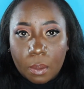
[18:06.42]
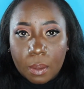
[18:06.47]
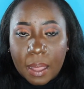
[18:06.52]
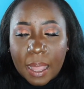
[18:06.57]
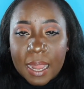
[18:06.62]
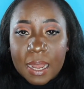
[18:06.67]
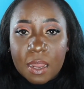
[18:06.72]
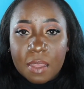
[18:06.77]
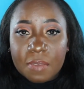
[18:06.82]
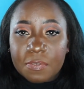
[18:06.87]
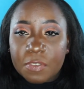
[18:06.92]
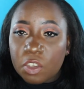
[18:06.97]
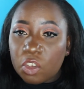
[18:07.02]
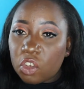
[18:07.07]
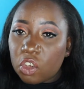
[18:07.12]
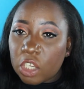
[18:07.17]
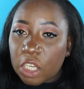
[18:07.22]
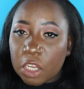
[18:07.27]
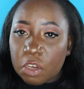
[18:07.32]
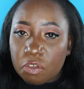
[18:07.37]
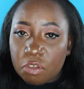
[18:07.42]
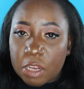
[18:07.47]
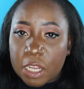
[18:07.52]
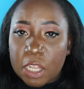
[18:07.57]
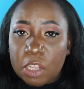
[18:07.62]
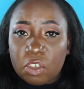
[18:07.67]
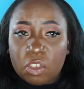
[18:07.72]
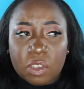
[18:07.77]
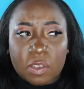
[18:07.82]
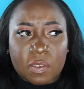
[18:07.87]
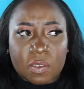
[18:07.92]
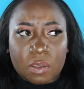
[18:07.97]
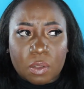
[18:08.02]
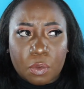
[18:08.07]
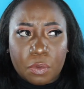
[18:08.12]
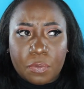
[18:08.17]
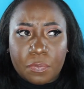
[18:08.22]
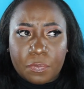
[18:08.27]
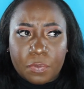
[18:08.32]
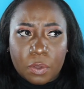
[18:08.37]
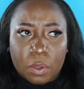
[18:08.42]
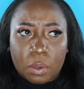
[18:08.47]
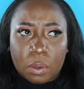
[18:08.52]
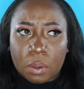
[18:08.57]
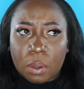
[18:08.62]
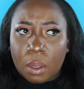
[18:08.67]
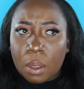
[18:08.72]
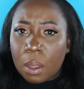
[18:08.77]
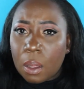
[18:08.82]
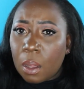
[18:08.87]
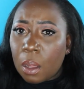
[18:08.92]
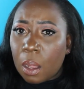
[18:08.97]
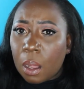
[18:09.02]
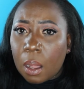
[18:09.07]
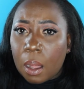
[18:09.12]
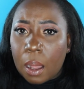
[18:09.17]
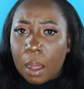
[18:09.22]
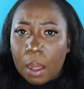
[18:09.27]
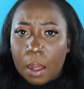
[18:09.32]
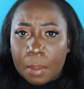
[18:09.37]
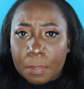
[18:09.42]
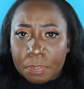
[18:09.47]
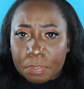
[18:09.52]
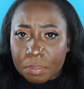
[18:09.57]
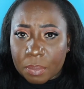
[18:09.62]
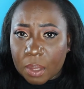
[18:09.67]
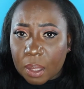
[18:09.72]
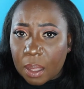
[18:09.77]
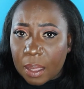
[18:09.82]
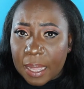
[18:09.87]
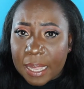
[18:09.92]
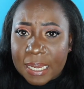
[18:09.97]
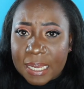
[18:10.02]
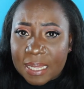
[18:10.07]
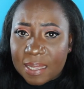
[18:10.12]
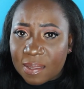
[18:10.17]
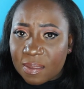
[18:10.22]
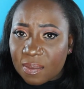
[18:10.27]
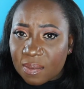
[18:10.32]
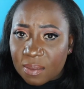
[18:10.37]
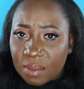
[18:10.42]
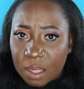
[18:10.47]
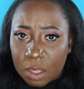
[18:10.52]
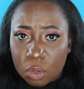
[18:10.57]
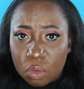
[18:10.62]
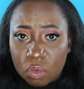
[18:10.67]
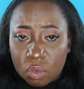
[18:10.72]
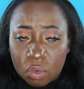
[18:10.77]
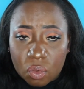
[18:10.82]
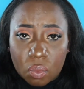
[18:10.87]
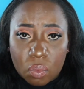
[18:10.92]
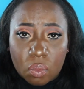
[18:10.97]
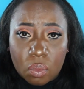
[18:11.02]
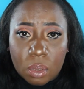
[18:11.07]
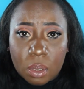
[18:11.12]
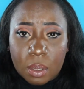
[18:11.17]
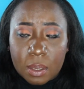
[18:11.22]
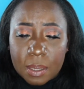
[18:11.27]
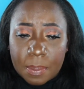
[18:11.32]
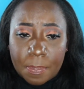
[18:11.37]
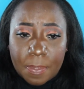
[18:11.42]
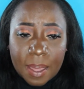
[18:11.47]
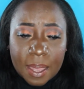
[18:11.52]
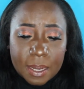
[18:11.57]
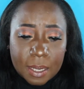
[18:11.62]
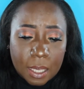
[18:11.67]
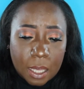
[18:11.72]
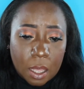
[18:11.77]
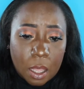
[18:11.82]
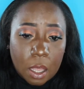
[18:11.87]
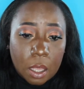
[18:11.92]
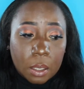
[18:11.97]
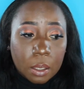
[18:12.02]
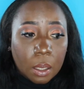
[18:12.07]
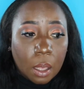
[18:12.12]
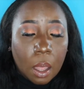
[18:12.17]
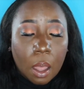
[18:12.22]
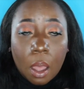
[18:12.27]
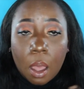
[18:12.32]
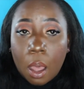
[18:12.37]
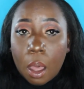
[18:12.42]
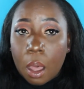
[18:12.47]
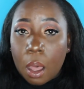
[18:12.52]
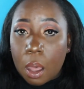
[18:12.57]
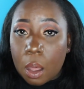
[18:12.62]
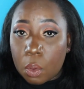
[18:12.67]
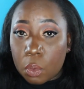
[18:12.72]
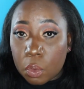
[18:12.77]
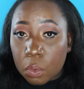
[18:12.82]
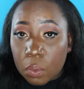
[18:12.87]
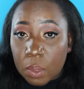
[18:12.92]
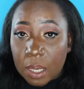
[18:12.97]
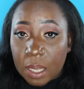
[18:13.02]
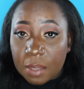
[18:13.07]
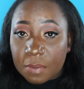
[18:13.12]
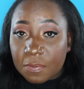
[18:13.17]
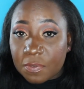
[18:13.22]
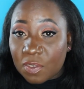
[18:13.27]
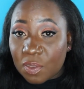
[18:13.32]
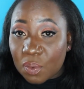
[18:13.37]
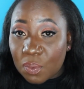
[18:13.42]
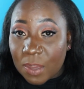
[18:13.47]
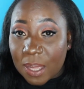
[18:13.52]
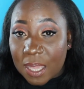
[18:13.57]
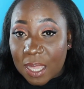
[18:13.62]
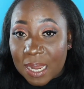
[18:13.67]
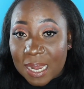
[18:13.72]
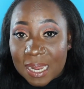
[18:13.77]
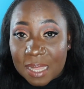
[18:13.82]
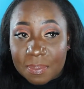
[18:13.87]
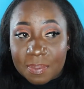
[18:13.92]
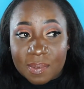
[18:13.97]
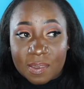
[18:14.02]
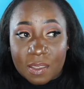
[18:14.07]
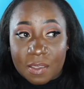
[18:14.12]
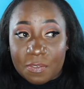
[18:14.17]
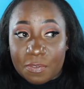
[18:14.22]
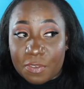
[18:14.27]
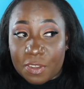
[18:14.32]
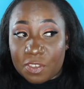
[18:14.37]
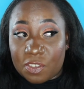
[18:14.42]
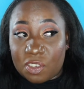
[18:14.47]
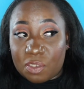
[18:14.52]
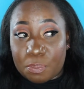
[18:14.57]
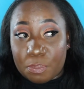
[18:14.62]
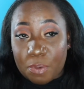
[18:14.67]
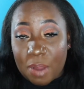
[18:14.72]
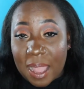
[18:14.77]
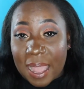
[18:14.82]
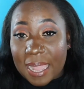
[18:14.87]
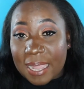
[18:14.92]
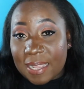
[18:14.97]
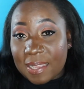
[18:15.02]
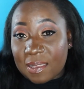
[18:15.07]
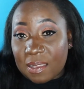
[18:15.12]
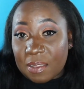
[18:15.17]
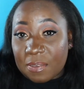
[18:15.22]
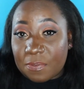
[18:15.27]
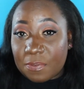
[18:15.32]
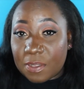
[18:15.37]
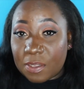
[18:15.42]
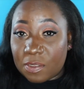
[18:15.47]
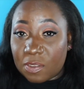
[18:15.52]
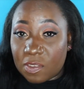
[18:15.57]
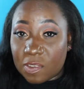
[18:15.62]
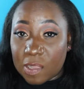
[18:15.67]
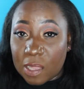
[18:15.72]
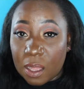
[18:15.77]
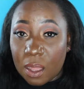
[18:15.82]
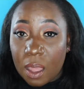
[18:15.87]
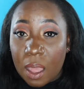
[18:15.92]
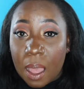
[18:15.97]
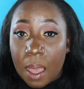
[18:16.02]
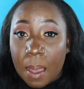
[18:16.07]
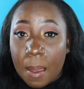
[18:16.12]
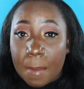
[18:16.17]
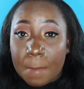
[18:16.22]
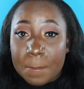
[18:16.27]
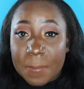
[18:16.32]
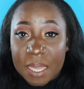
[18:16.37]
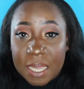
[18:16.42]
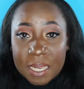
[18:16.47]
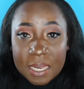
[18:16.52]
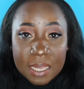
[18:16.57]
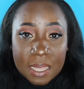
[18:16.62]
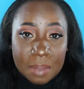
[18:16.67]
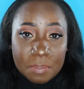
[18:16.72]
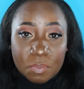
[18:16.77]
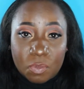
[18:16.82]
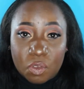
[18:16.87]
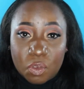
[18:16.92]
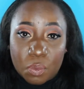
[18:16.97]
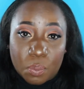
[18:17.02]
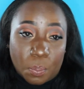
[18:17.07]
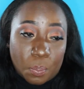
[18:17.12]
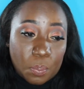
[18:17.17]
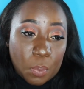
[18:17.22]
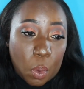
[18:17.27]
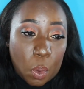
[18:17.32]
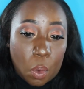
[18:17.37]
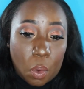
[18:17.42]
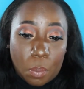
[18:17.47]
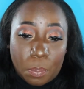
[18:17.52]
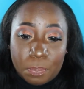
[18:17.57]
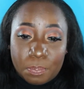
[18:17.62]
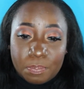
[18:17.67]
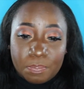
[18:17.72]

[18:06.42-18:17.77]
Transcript: I love the shade range. It's good for any skin tone, depending on how you love to wear your lips. If it's bright, if it's medium or